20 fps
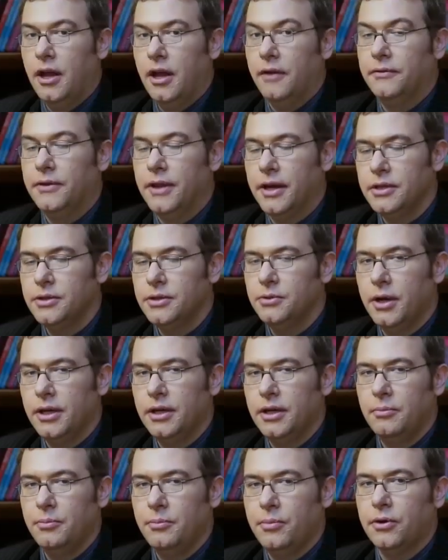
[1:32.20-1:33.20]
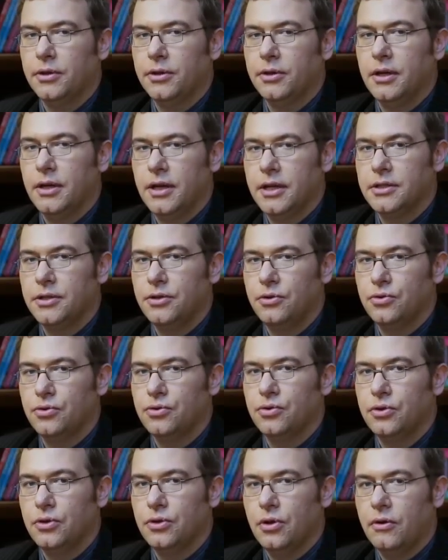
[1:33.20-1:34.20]
If there is one important lesson you
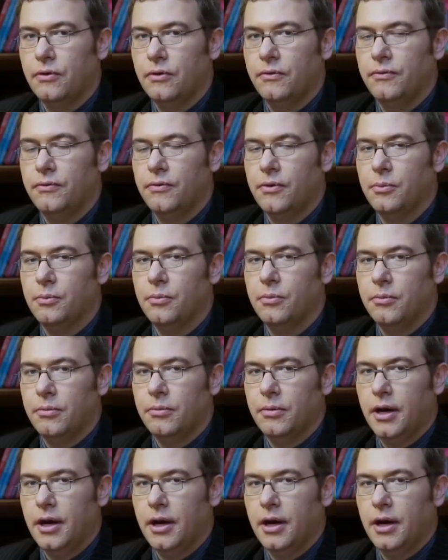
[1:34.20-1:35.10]
should know from